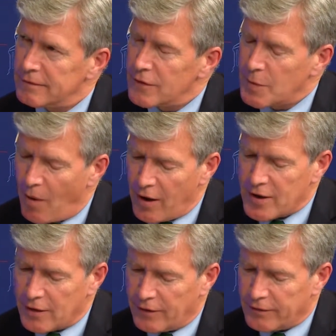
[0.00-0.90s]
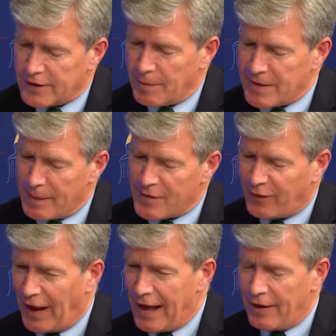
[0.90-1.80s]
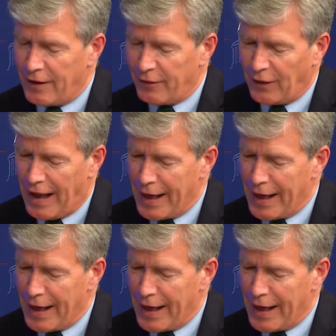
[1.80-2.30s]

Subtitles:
sparks are sometimes fly